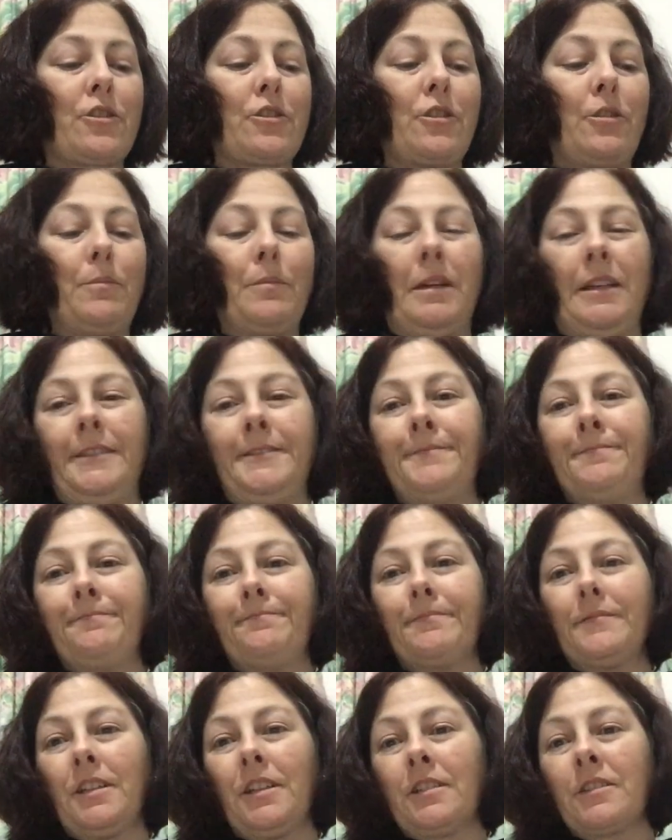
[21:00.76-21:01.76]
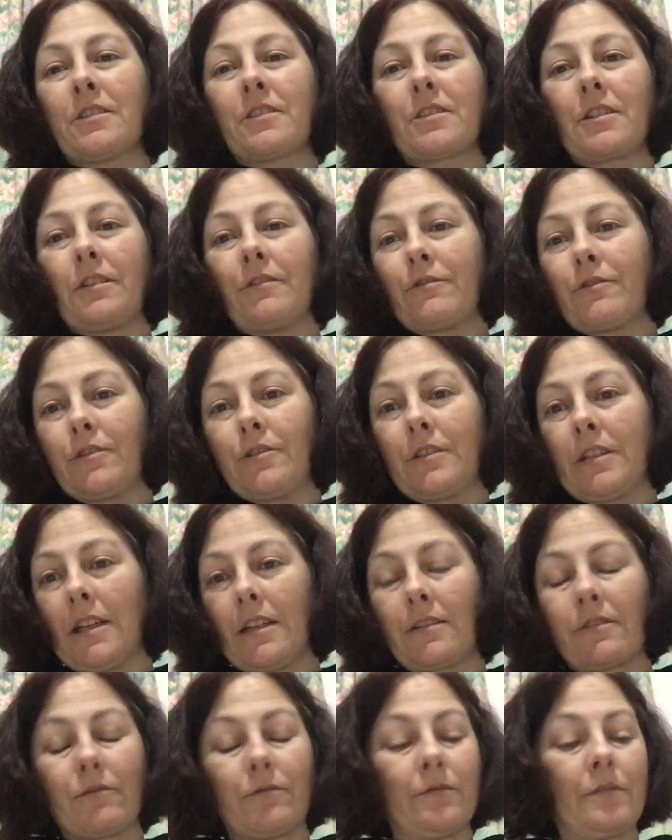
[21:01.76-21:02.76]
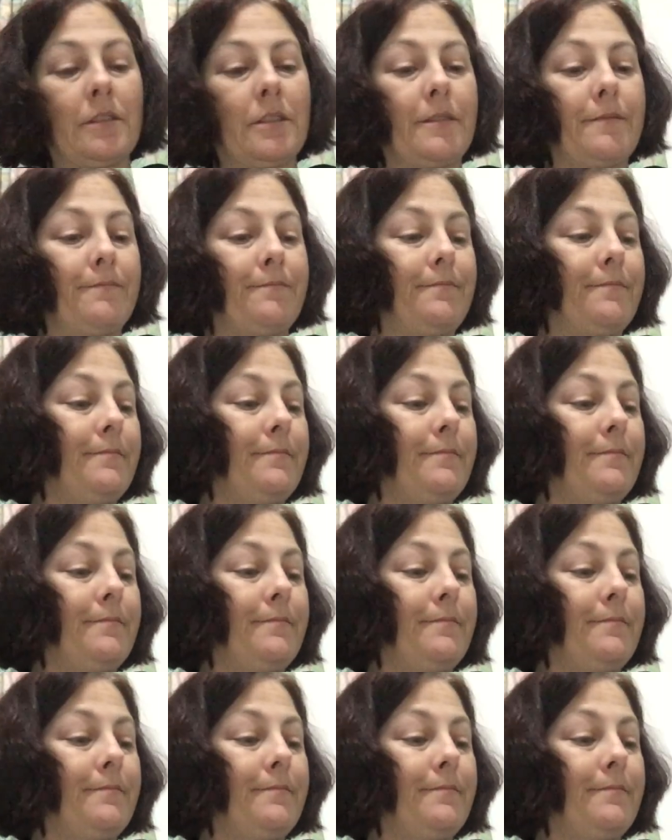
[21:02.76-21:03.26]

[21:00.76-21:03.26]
not me. I just don't do tassels.